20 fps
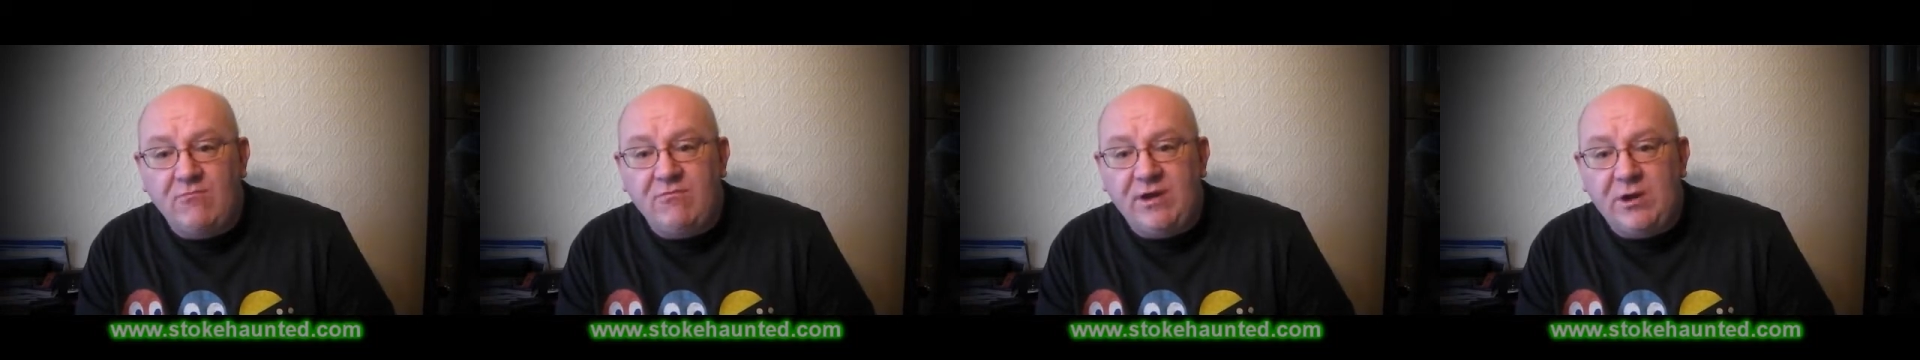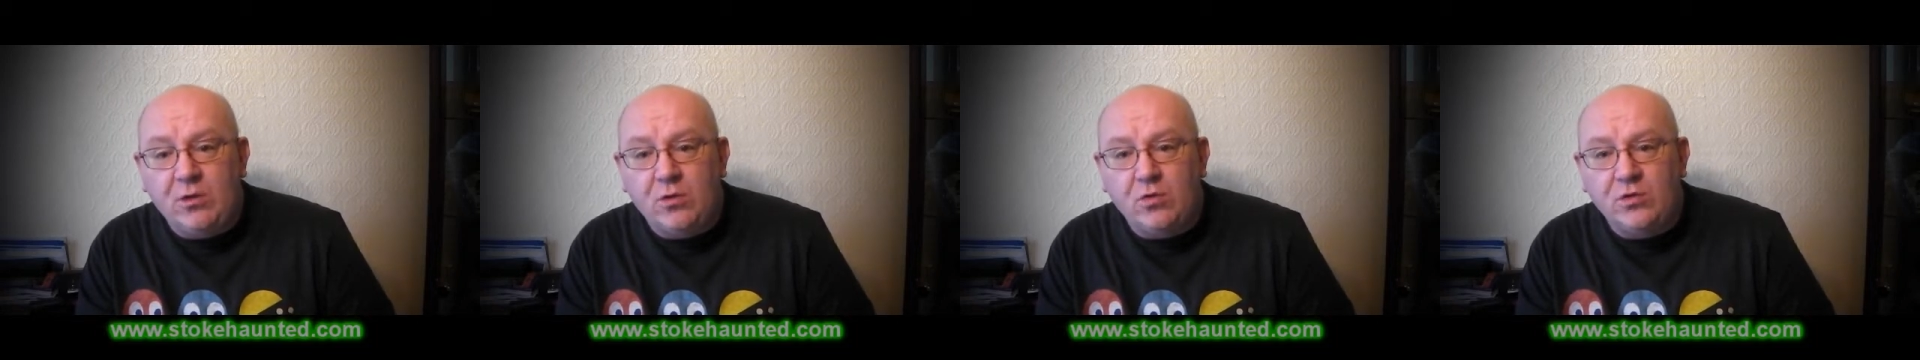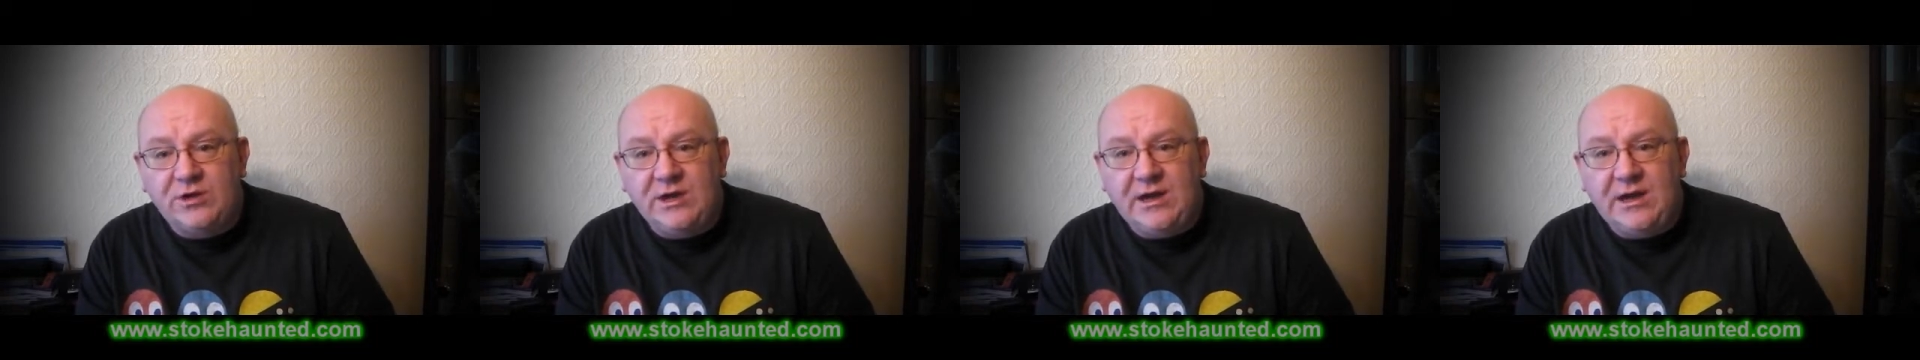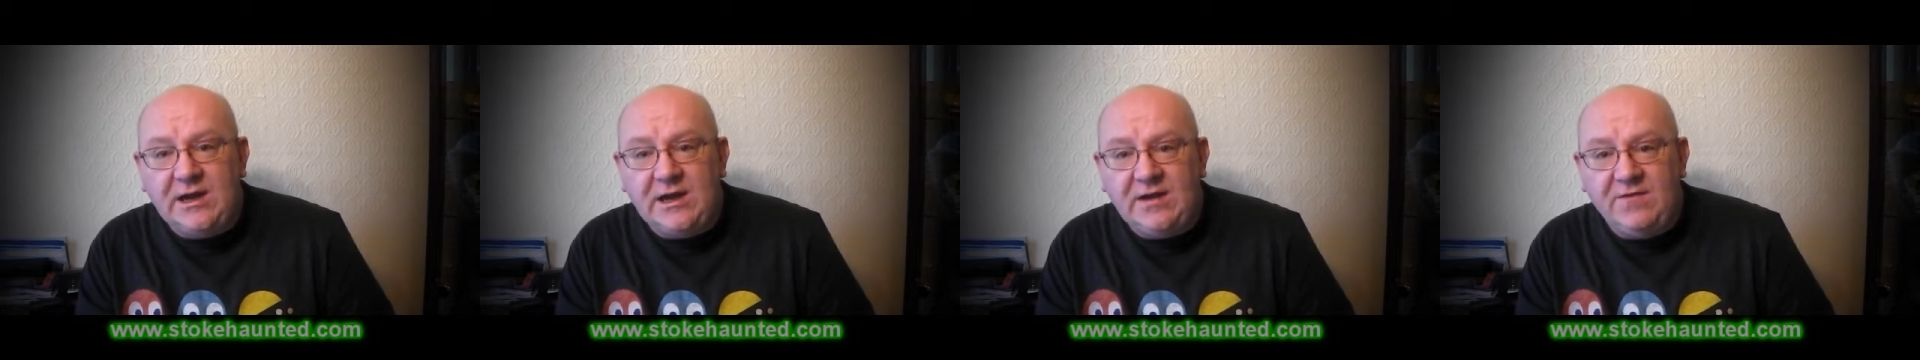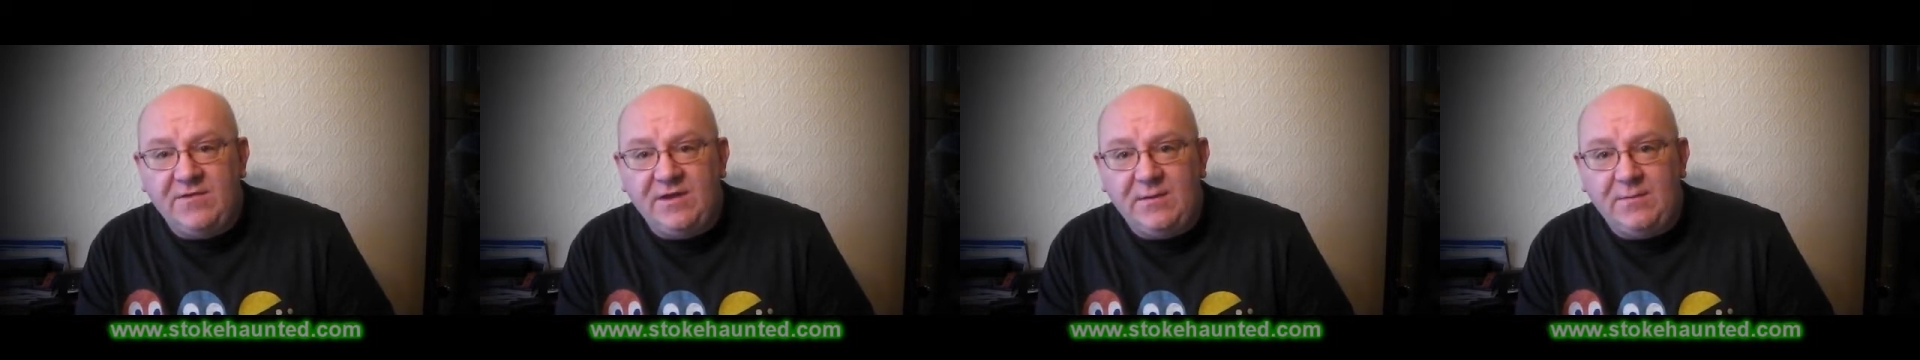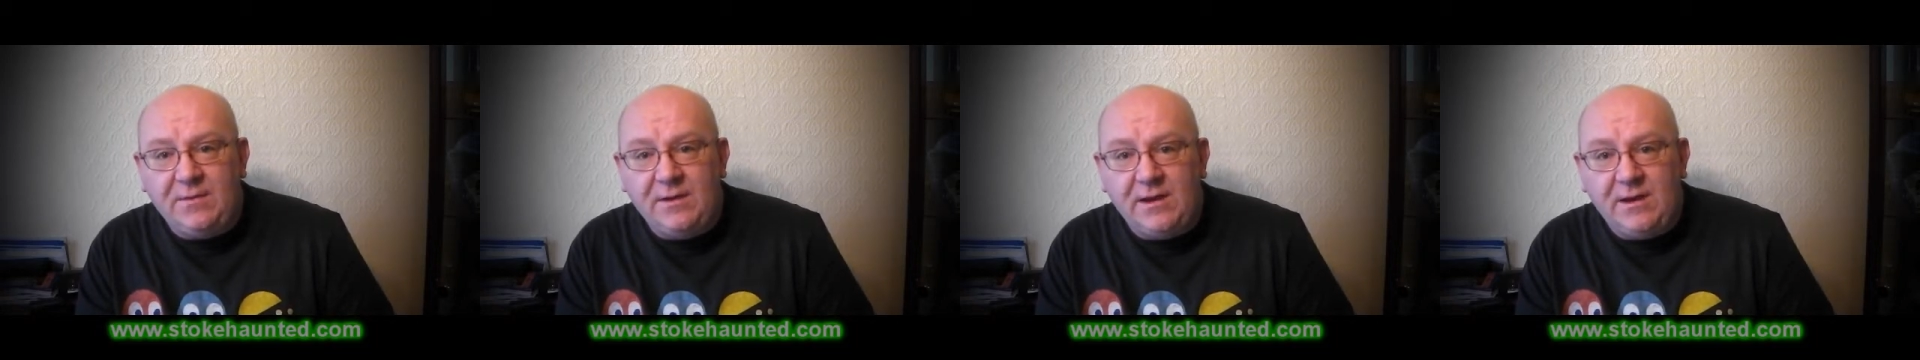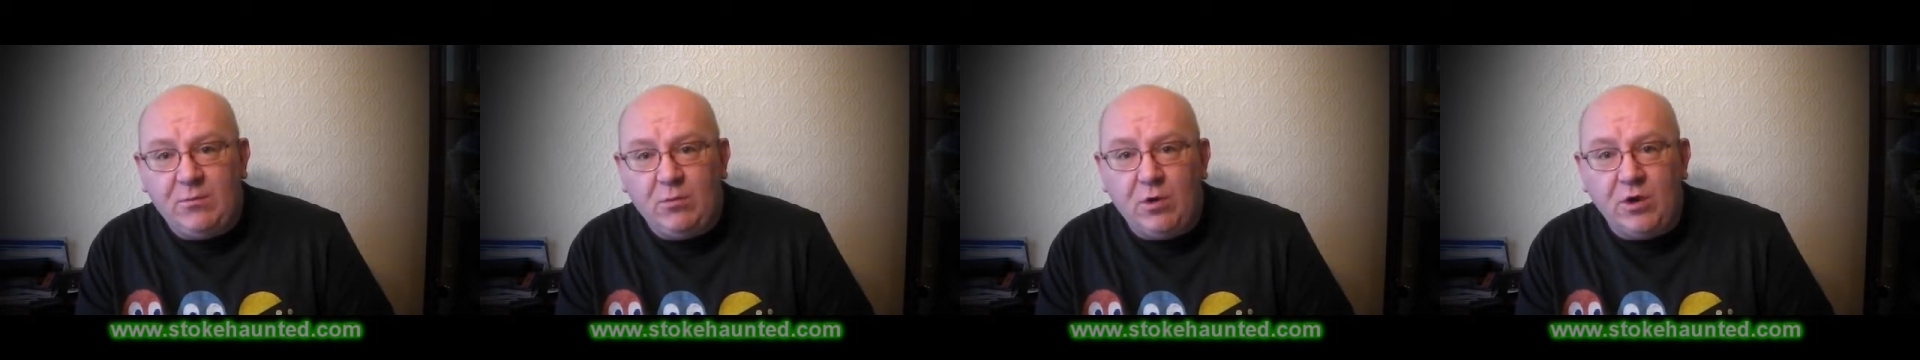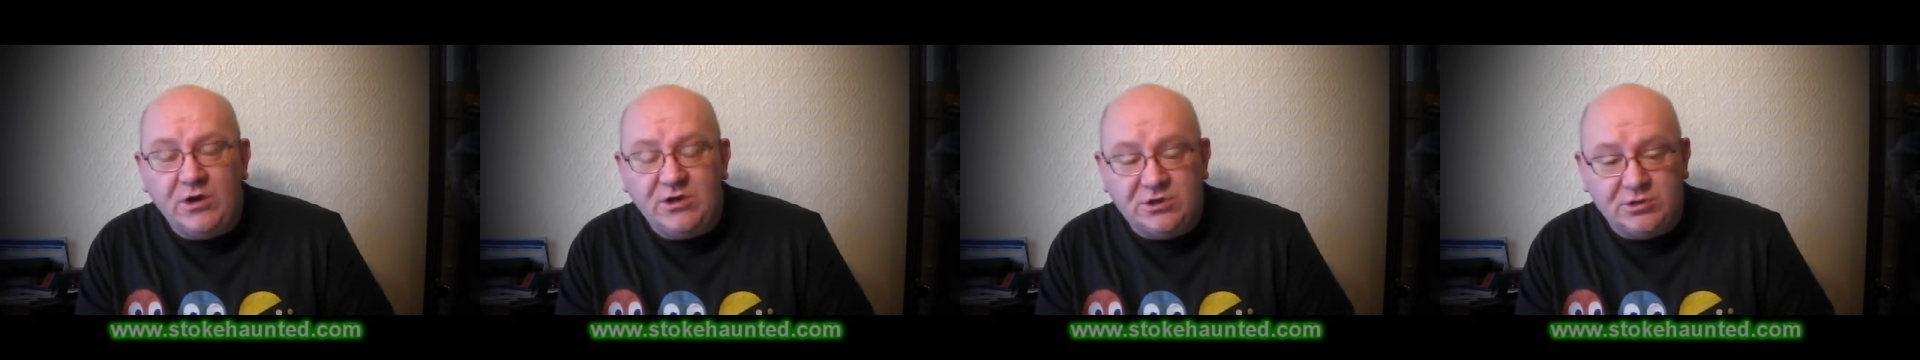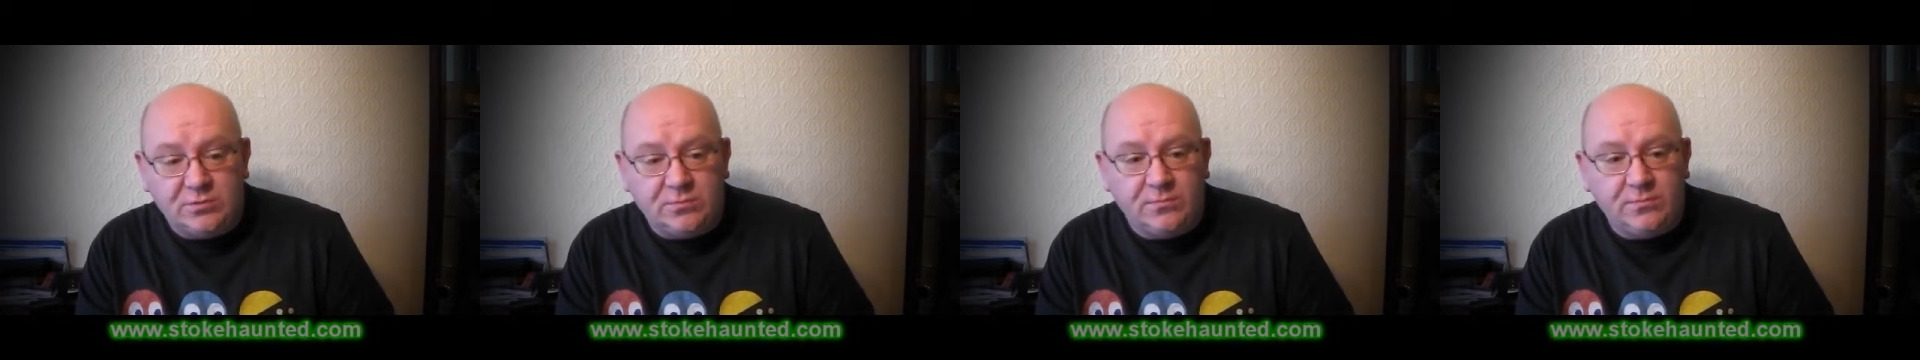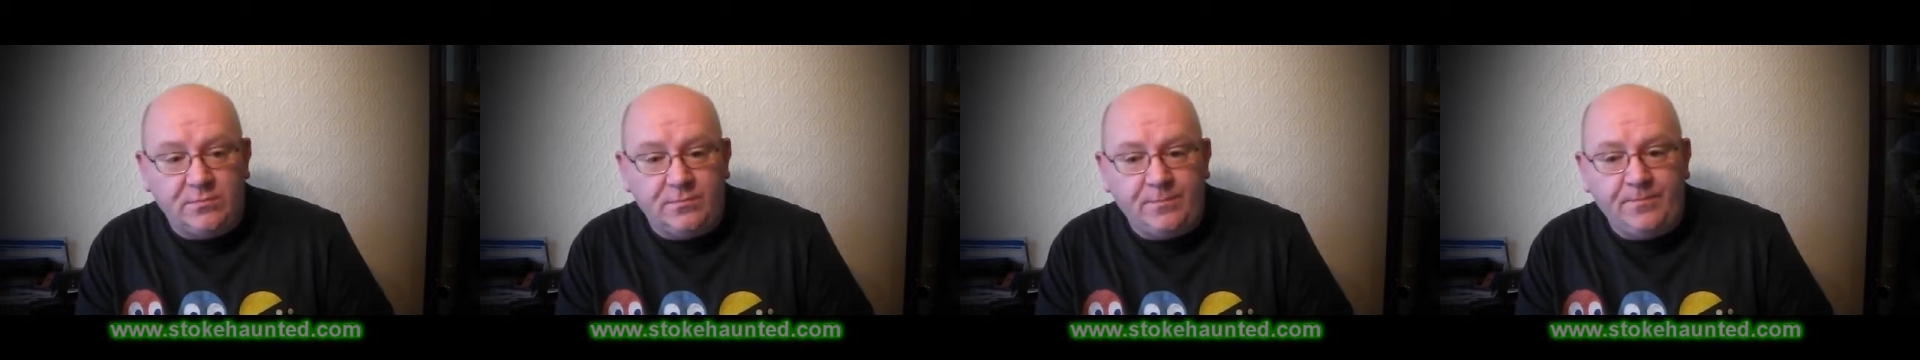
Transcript: recording an EVP, what is some